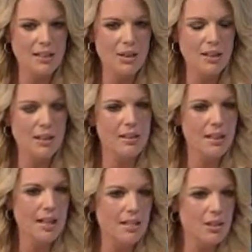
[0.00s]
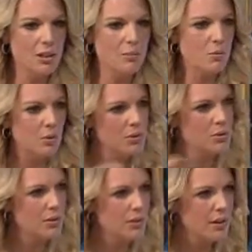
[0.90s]
So in today's terms, what
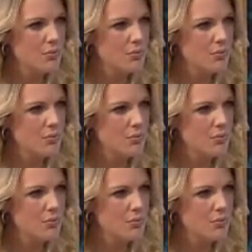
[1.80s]
sorts of things,